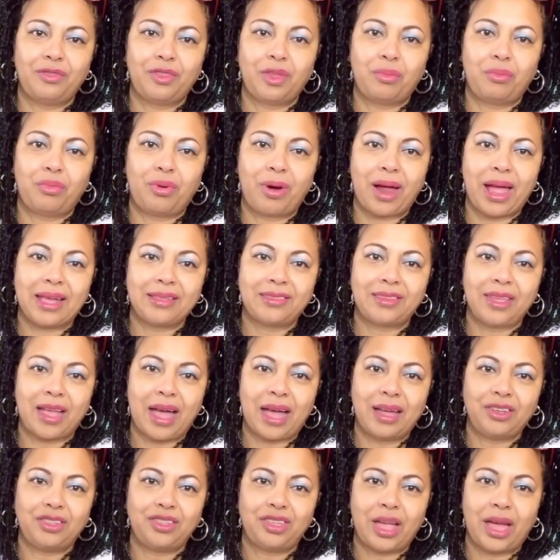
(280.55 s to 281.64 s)
the Bratz
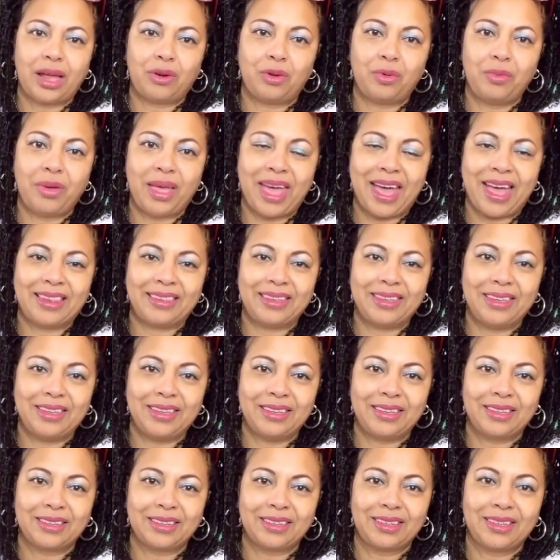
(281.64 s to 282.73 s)
eyeshadow
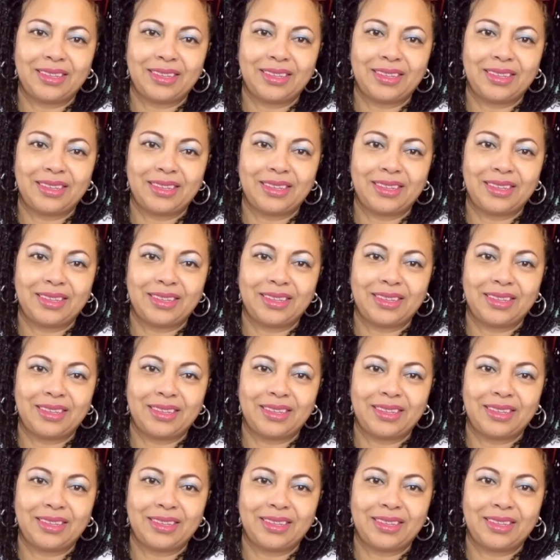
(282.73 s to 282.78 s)
palette.